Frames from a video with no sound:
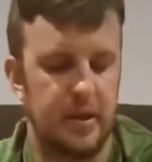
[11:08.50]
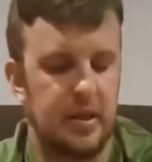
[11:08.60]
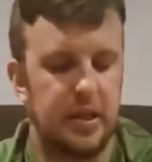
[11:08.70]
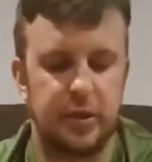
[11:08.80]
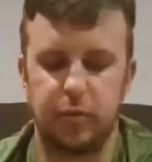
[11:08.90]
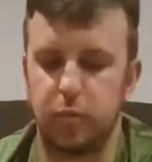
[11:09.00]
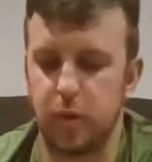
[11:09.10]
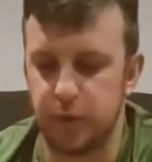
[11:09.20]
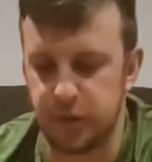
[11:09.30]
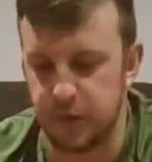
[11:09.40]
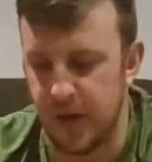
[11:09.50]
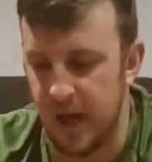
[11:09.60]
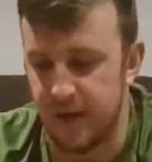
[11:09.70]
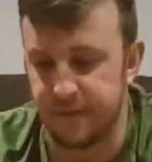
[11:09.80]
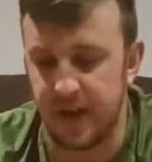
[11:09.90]
This will also
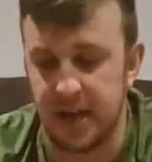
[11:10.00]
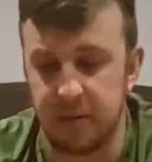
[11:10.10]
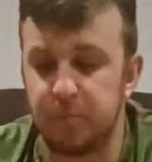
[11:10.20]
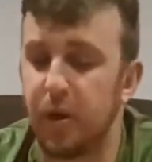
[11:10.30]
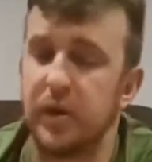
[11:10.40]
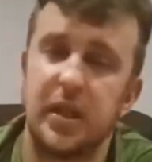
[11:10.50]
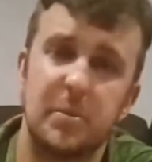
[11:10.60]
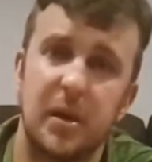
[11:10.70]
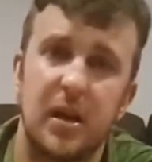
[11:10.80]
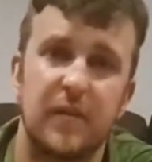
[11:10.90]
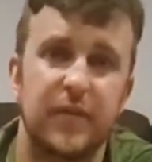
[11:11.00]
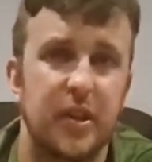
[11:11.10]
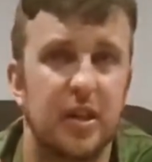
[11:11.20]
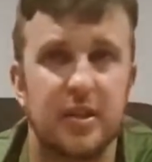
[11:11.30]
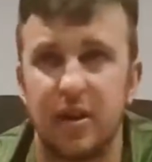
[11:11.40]
have a protein bar for
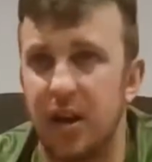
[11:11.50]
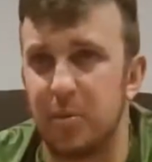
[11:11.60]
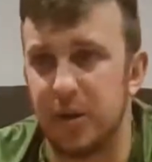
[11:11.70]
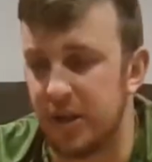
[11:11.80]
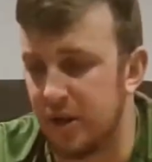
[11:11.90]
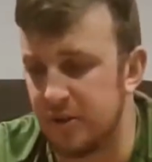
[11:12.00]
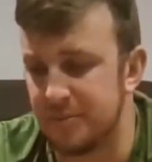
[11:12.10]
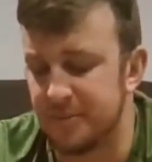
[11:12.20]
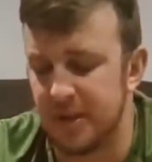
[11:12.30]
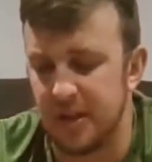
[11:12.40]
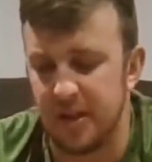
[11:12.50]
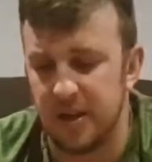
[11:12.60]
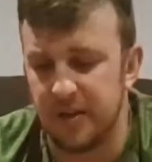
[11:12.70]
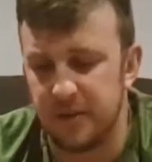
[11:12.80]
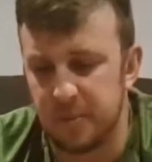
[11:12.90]
that time where a
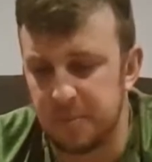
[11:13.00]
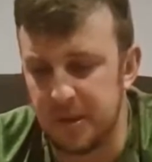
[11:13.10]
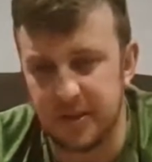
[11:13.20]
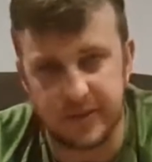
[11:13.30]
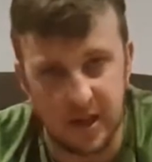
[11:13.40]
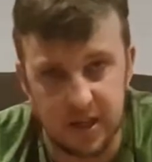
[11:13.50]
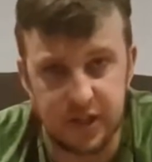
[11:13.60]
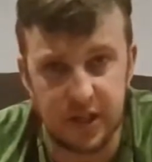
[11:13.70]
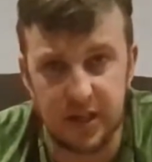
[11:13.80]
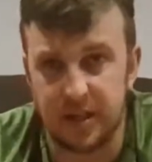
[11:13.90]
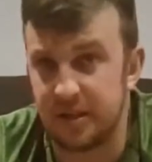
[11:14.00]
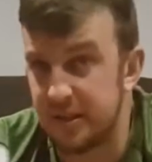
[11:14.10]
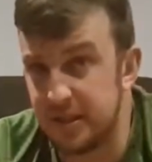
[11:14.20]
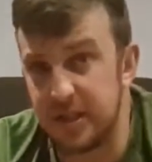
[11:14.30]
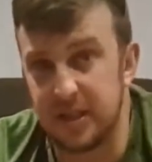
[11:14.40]
bit lethargic,
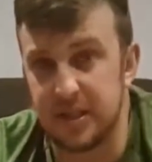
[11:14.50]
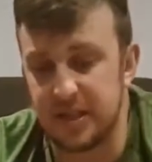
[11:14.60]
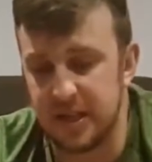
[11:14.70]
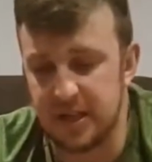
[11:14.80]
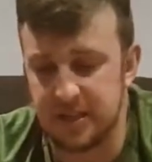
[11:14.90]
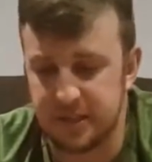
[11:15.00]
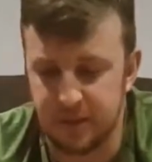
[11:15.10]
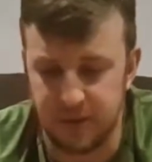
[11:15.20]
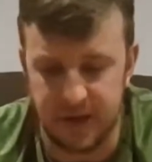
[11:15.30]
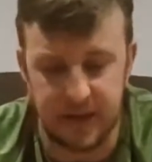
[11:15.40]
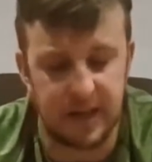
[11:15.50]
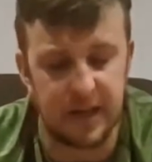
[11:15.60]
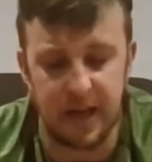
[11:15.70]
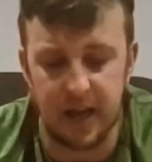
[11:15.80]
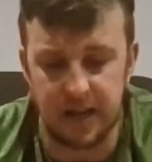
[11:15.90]
still in there, still need to
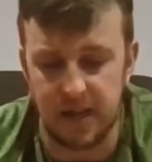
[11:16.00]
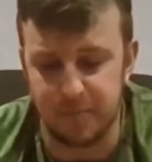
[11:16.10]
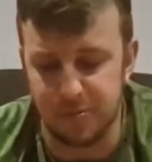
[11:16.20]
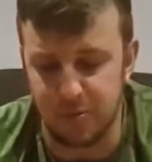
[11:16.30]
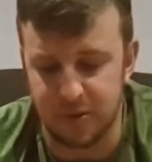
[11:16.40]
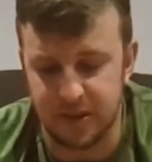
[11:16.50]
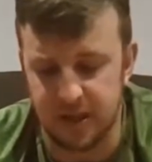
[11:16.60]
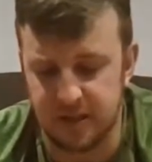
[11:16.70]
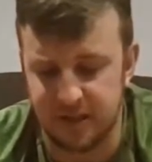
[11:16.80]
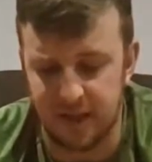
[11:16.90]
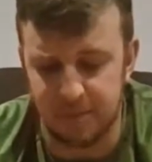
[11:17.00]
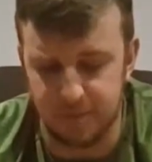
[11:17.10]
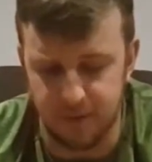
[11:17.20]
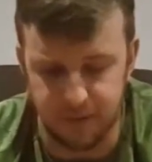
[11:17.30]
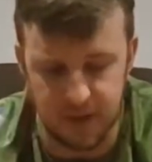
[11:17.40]
kick out a couple more sets, a couple
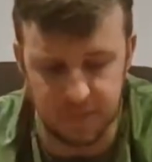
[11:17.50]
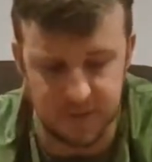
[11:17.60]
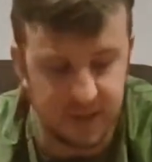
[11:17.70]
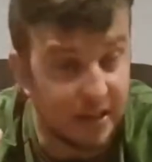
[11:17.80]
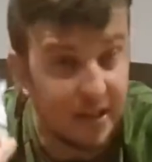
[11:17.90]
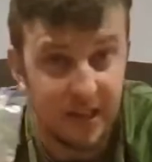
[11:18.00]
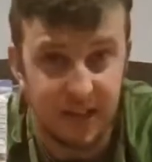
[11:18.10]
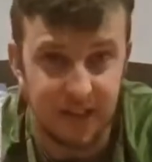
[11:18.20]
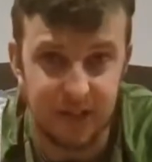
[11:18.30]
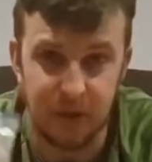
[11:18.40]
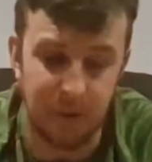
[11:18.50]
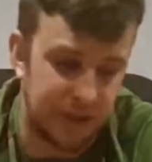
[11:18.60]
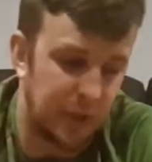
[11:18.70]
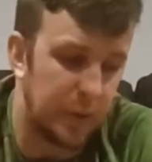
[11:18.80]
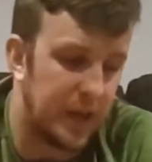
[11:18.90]
more reps. It's
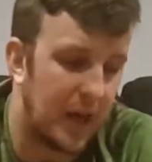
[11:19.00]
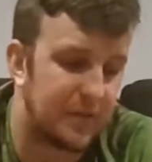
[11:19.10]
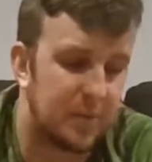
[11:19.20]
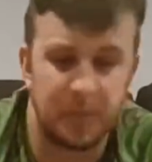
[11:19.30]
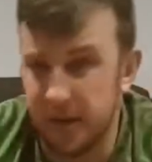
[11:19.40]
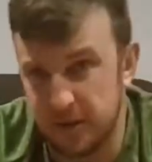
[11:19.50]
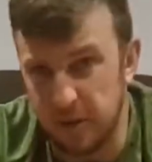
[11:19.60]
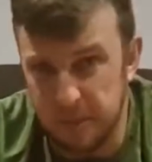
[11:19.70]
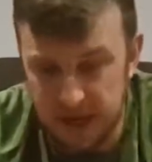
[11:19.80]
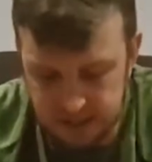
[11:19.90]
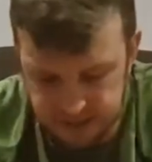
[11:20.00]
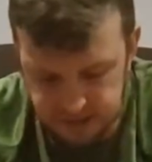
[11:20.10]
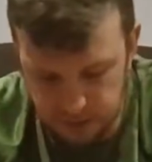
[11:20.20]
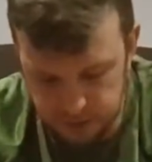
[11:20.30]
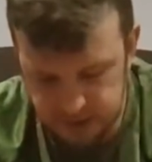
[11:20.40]
always good to have some backup energy
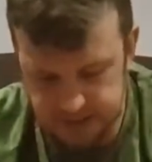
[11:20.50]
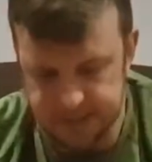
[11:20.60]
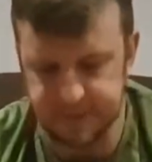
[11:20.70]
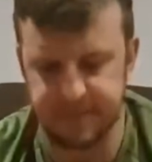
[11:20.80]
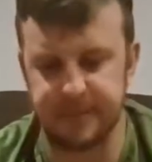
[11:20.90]
sources.